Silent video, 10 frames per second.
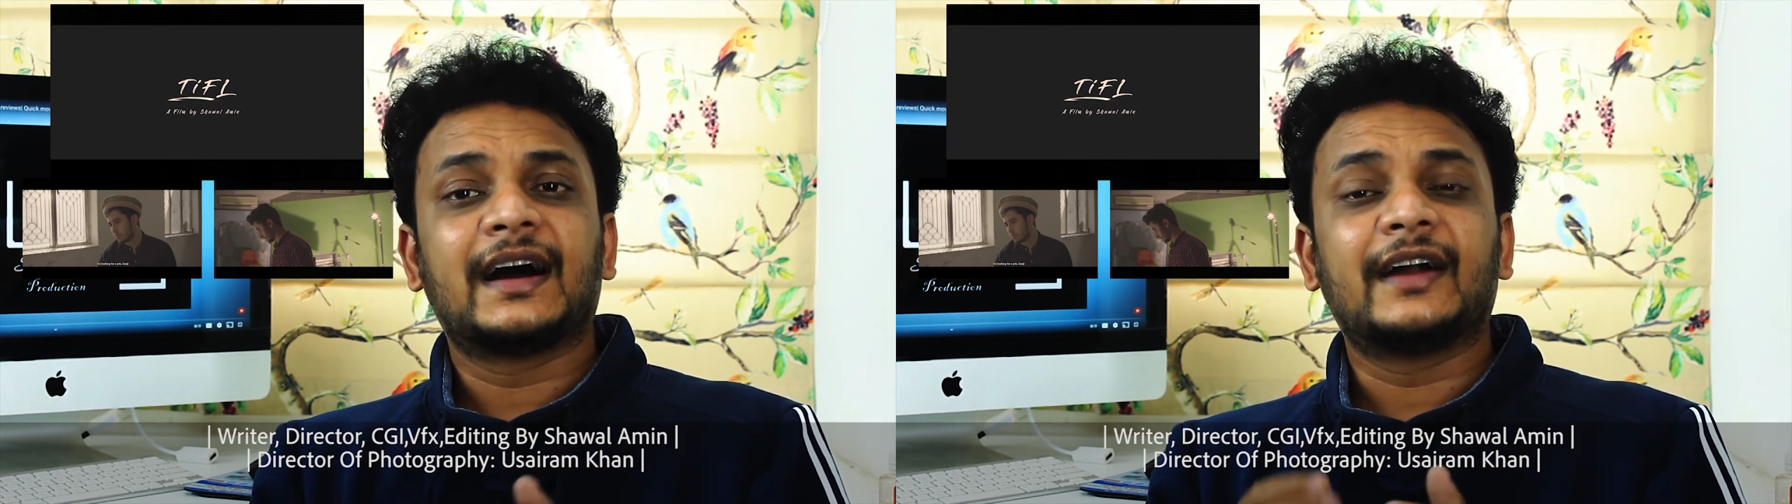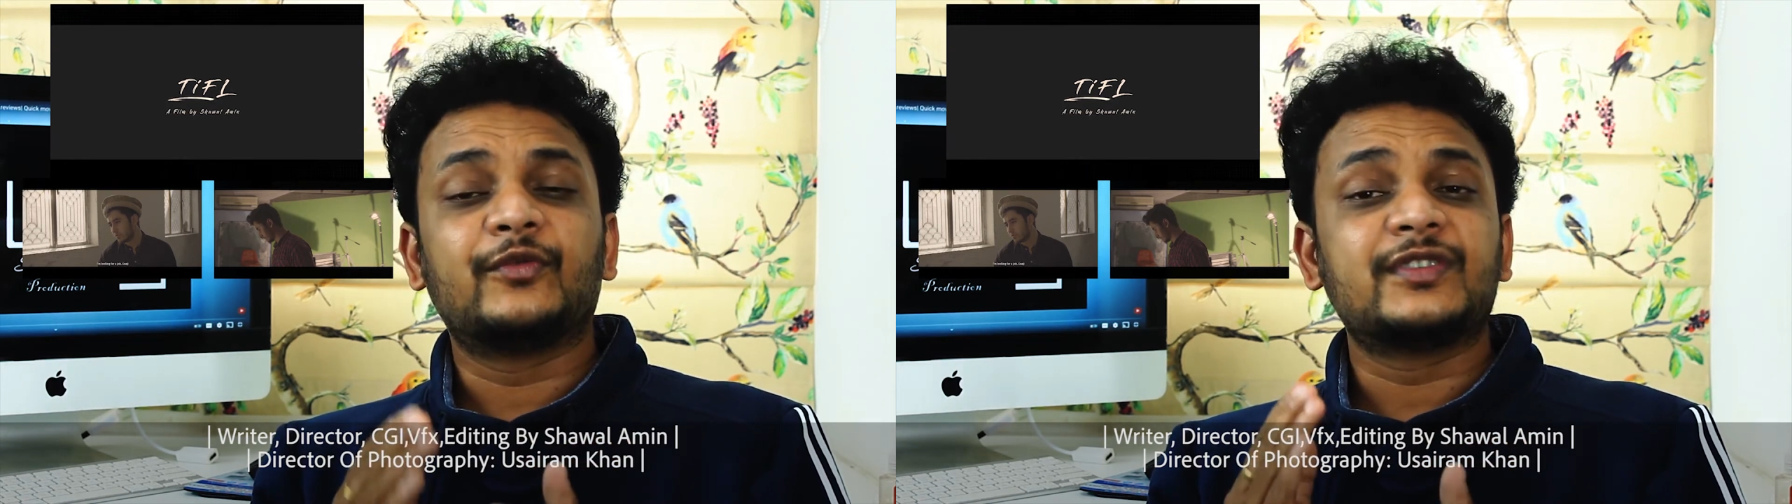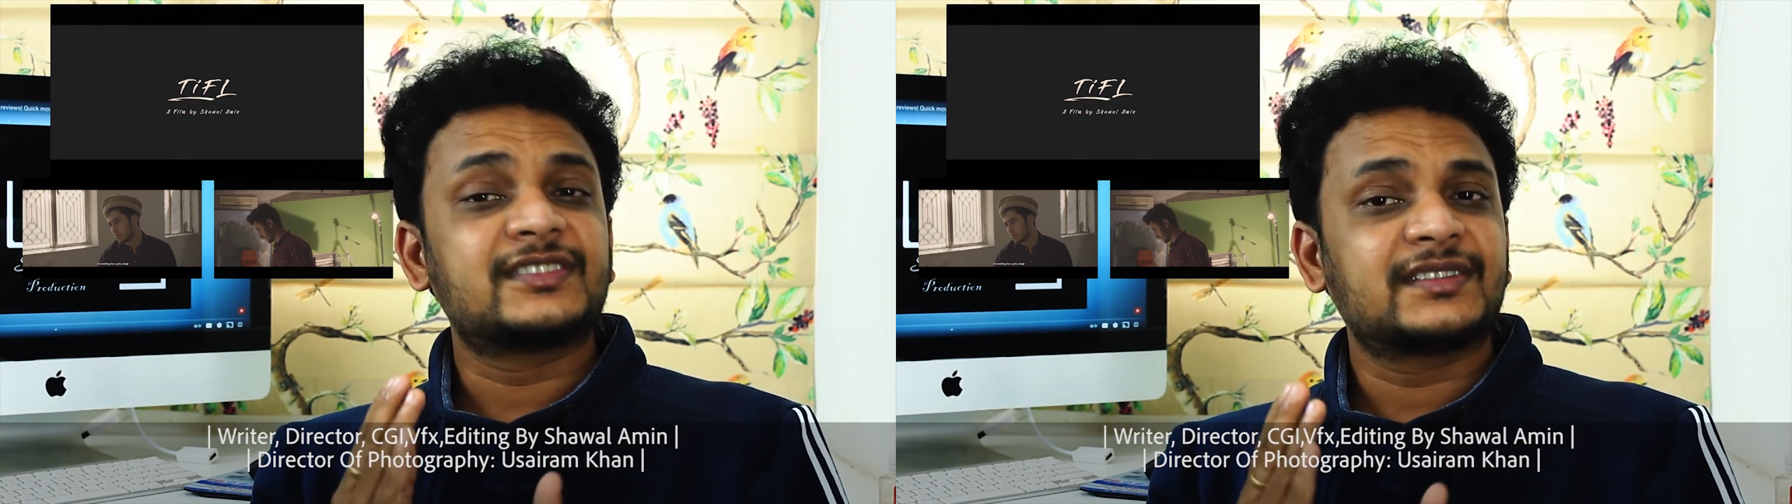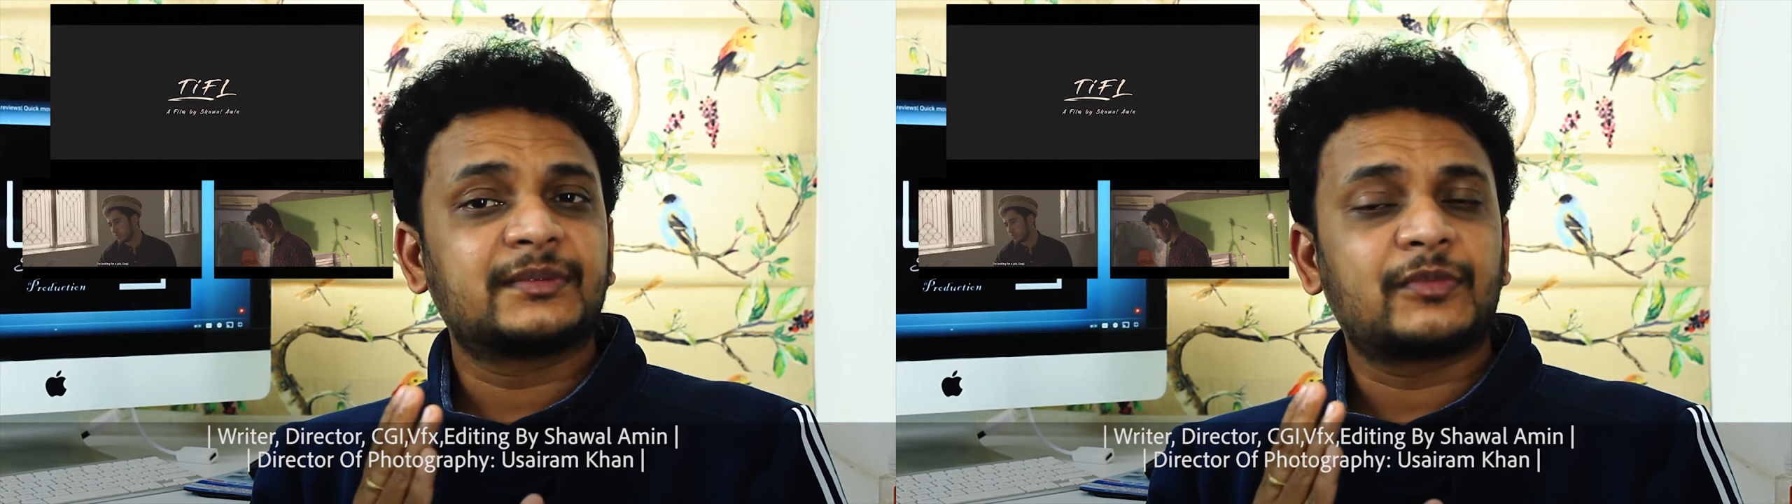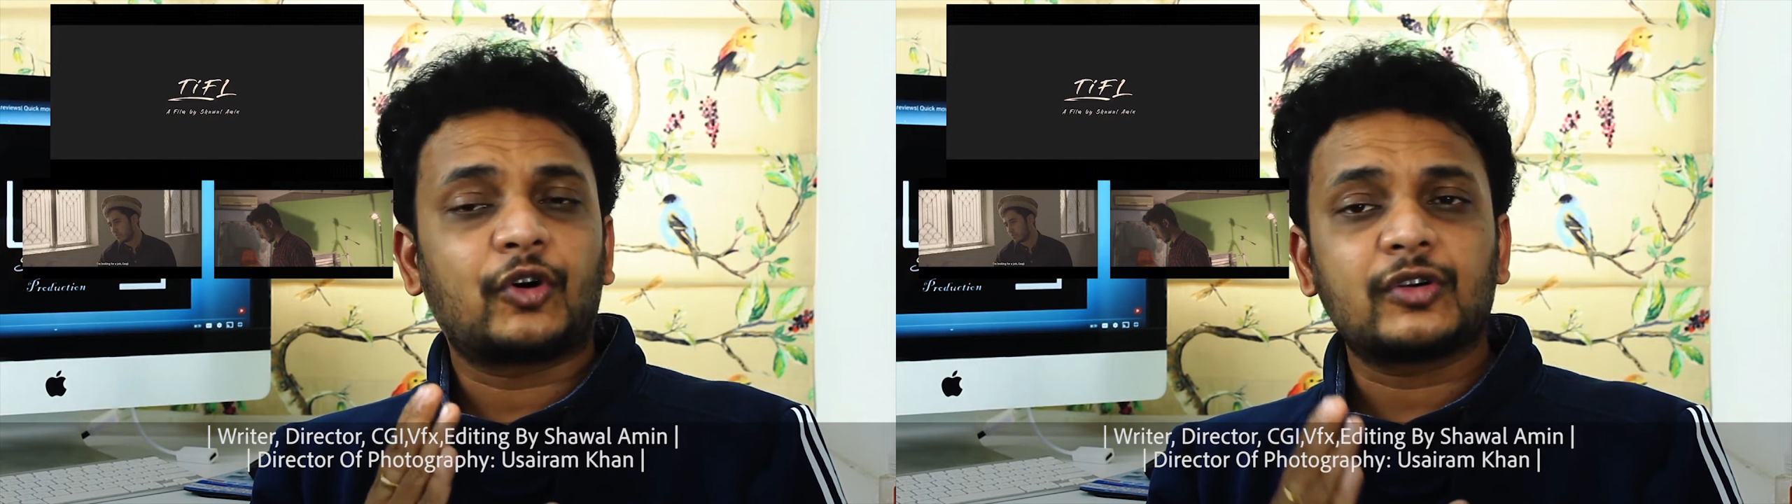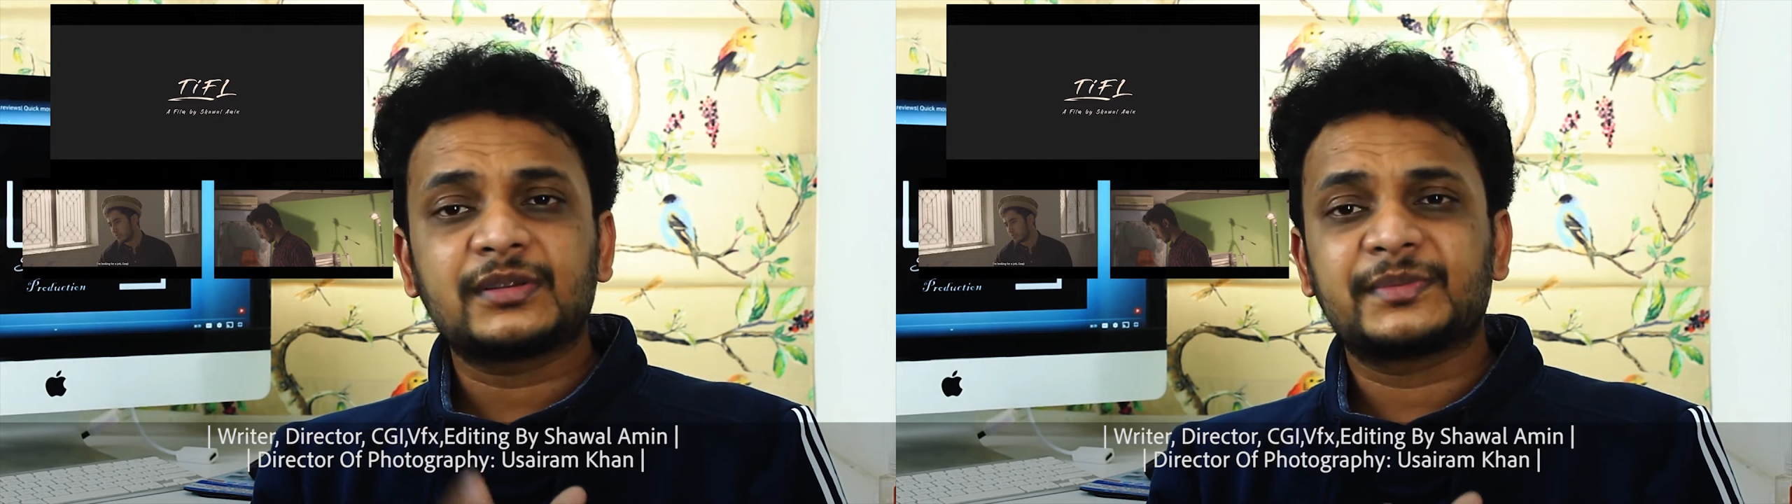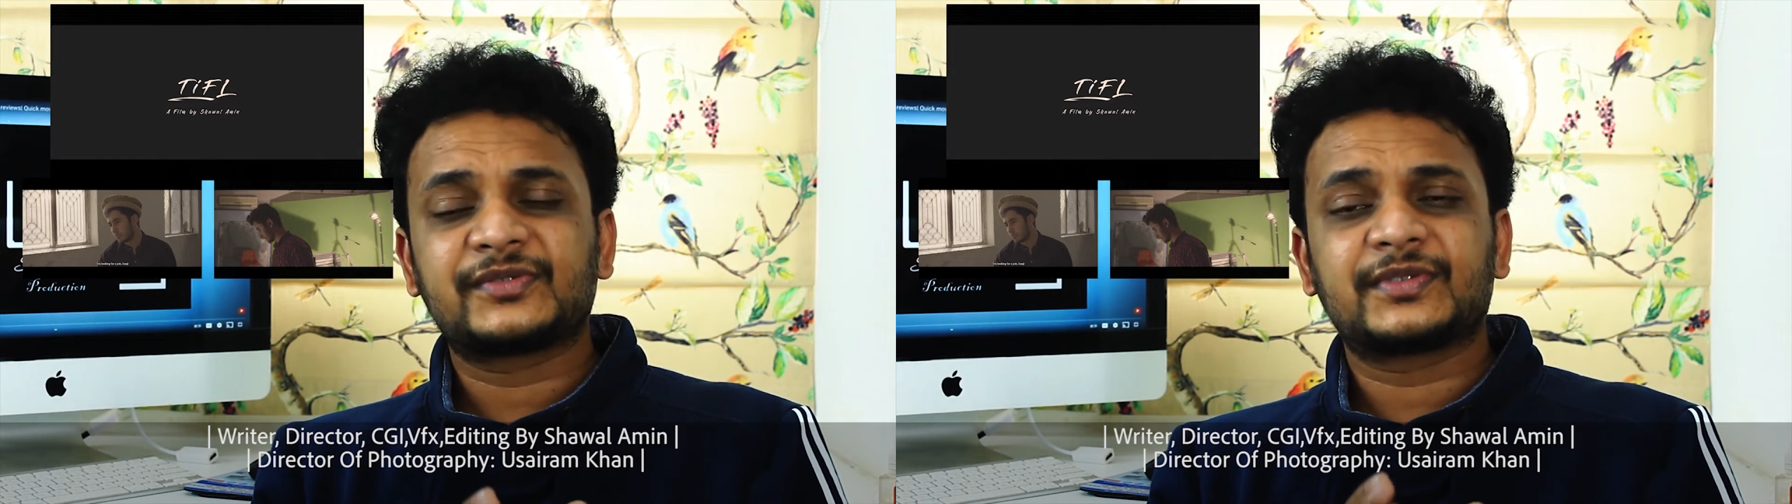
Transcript: and wishing them all the best